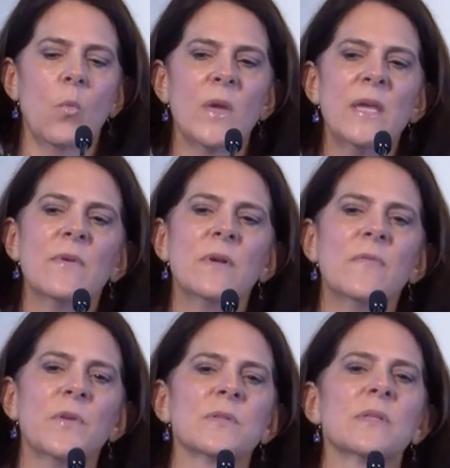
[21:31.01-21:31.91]
Even
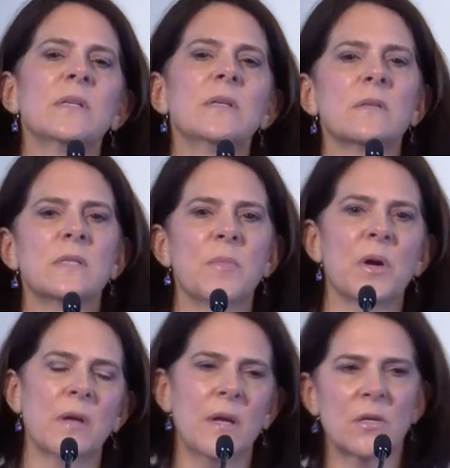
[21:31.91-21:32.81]
if there's legal
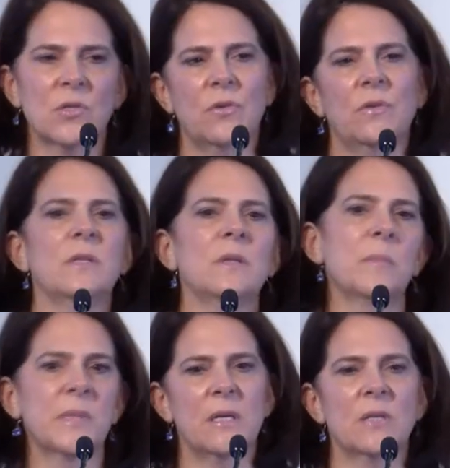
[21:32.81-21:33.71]
demarcation or
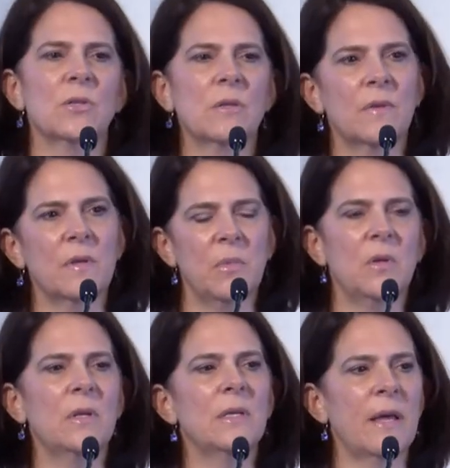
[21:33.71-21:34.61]
delimitation of
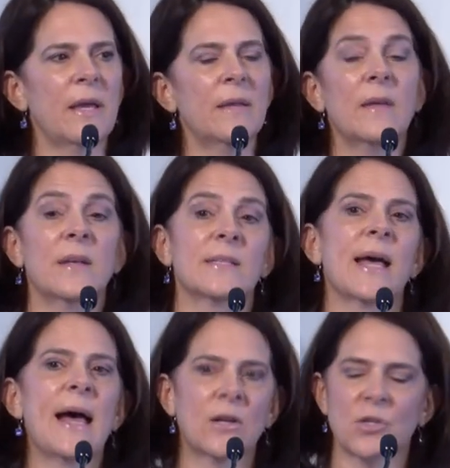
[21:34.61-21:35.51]
community land that has
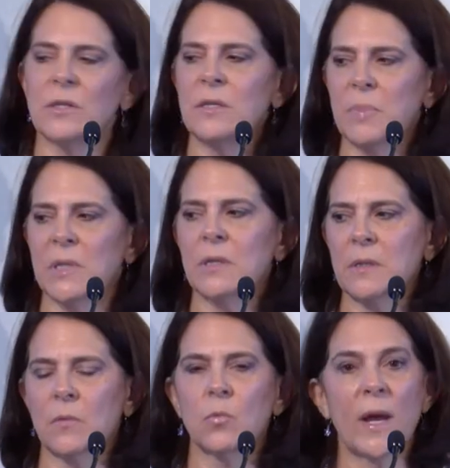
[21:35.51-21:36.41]
actually been
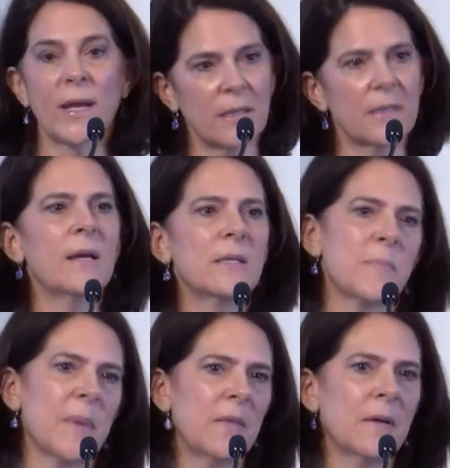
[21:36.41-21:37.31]

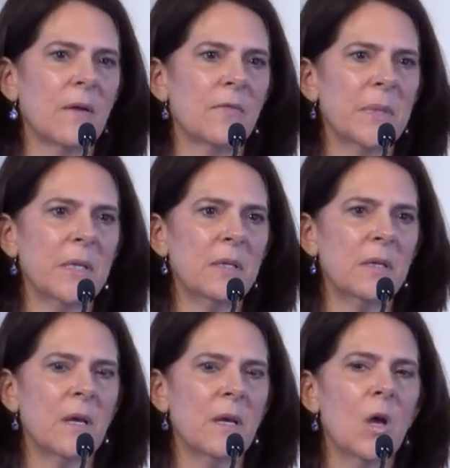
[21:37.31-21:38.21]
recognized by the government,
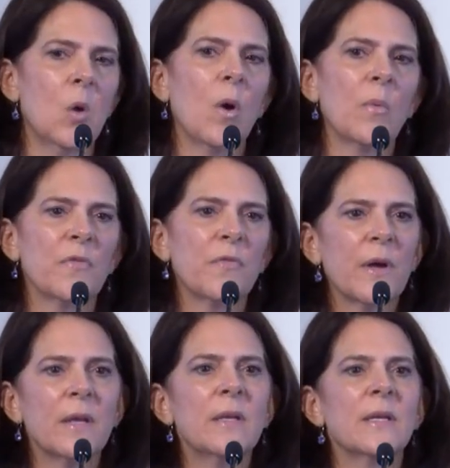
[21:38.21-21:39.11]
what we're
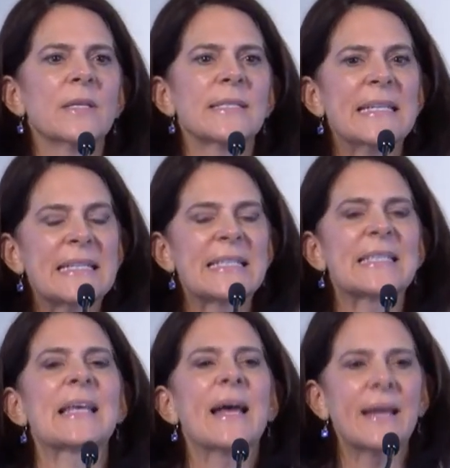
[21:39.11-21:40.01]
finding is
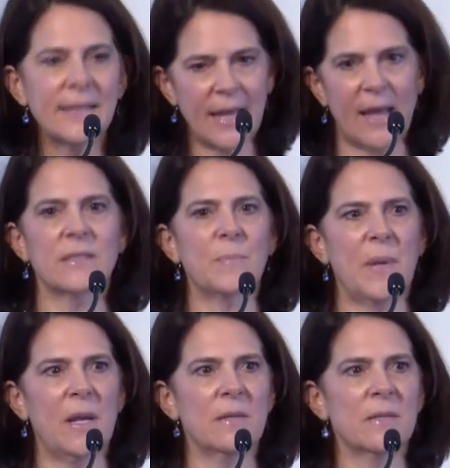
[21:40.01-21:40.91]
inside that
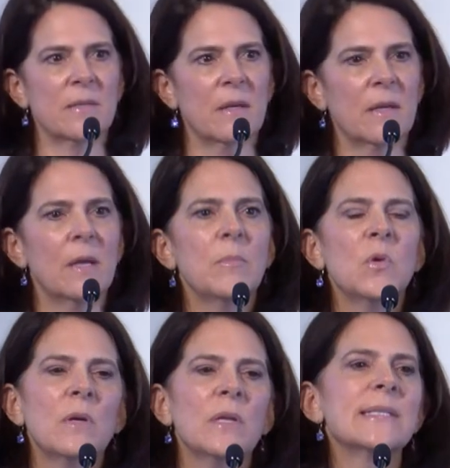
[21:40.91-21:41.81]
space,
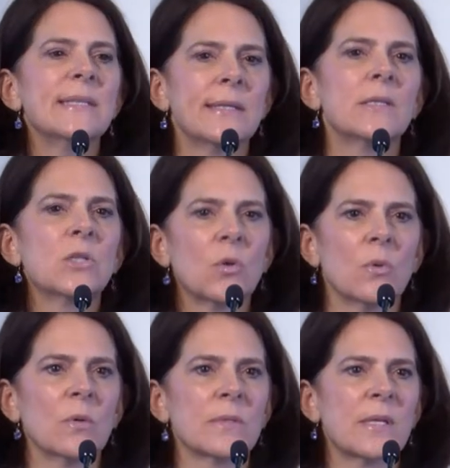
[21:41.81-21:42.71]
communities need
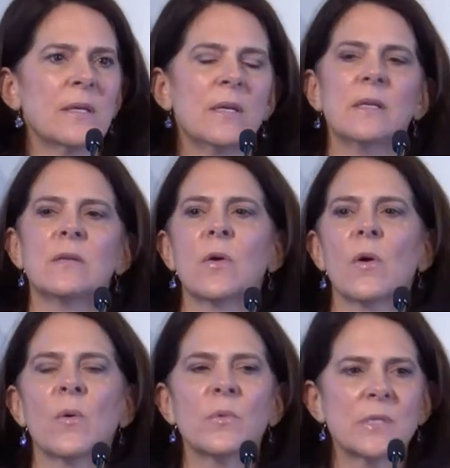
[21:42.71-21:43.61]
tools. They need
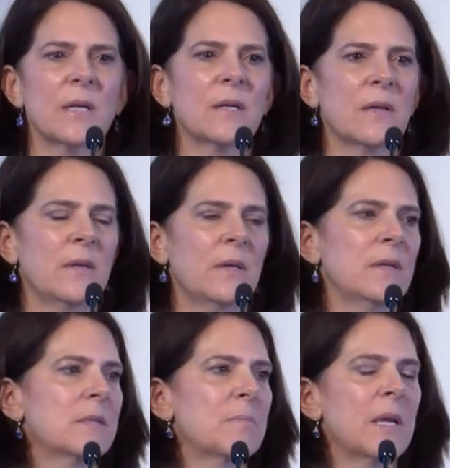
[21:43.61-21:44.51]
their own data. They
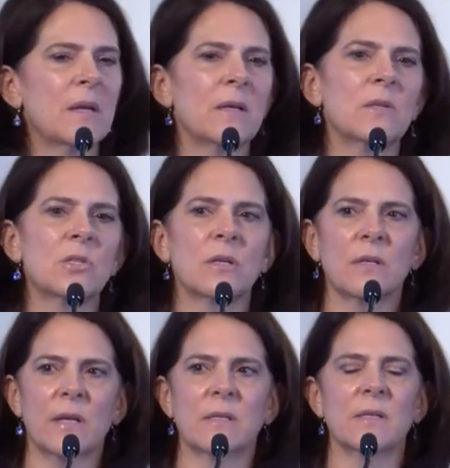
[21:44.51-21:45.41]
need to manage and
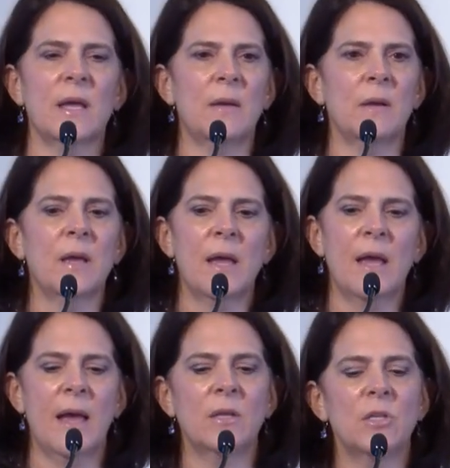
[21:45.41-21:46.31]
collect and,
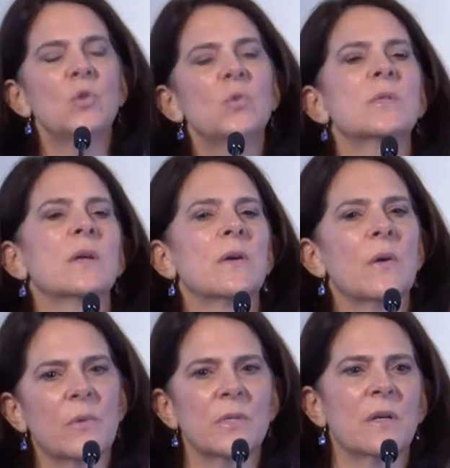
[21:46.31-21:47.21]
and use their
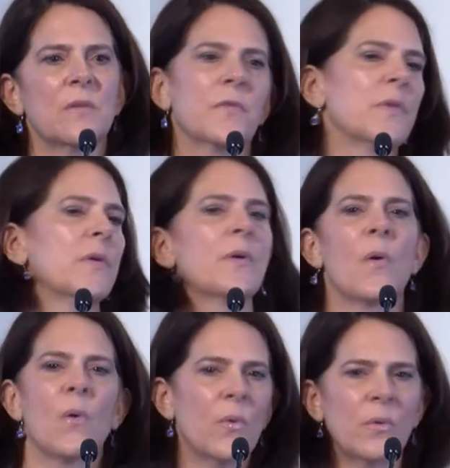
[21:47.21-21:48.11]
own data for their
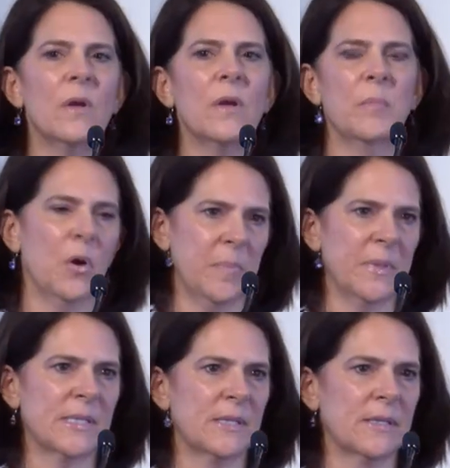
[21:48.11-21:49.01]
own
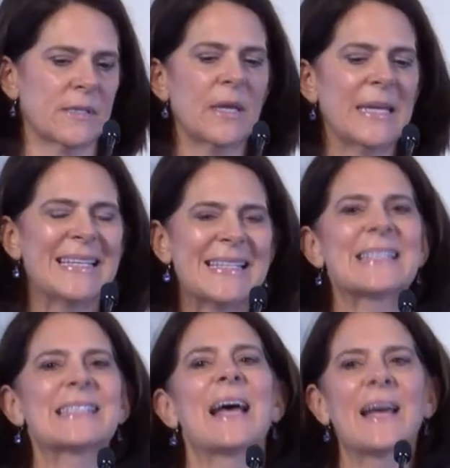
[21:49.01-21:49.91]
purposes
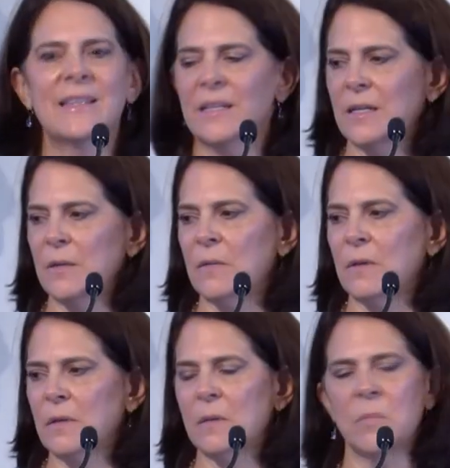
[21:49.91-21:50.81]
inside the,
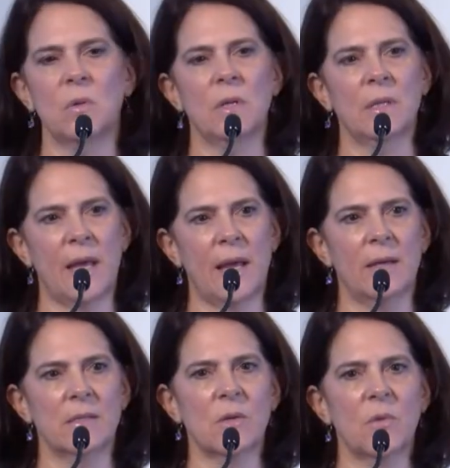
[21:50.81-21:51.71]
the community
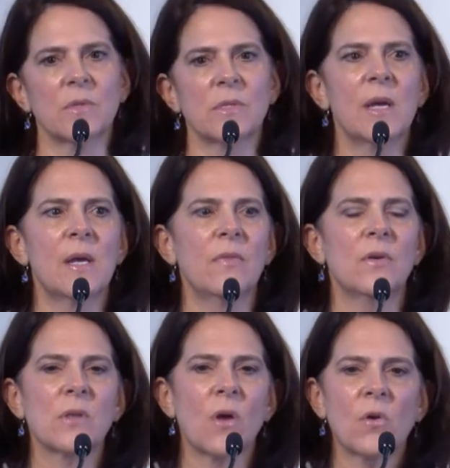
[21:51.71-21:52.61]
land. So there's,
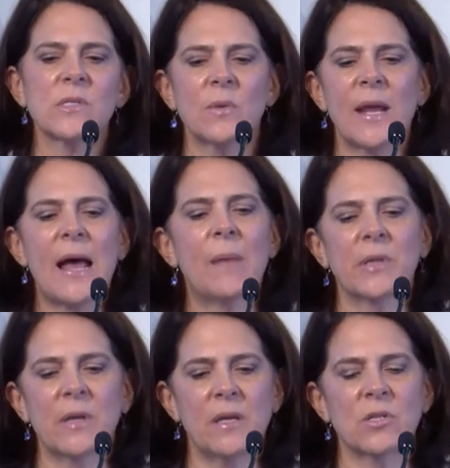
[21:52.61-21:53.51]
there's also an
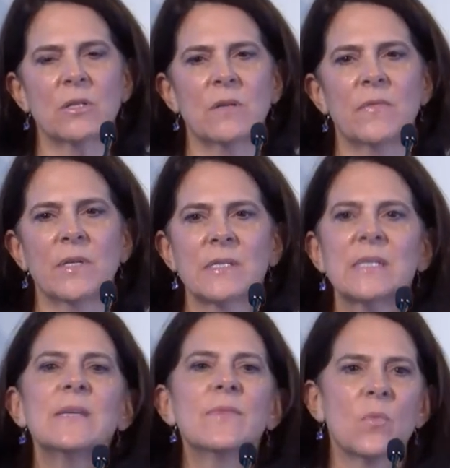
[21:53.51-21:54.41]
application of this
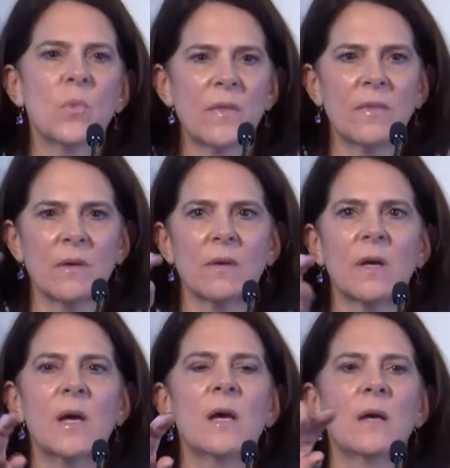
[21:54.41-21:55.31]
even when
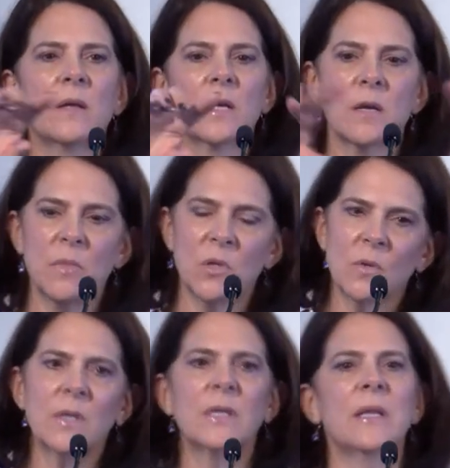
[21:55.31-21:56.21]
the
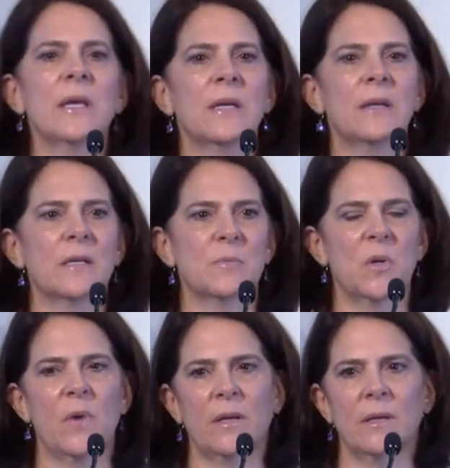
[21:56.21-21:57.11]
community land has
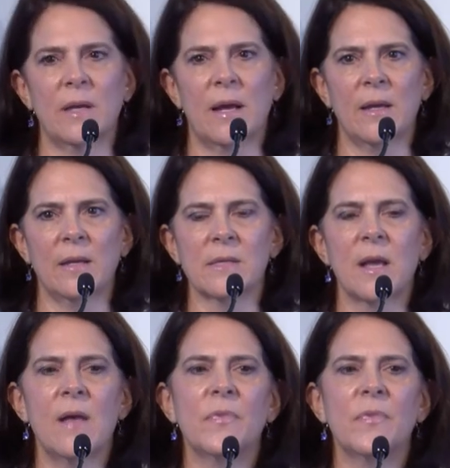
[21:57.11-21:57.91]
been recognized.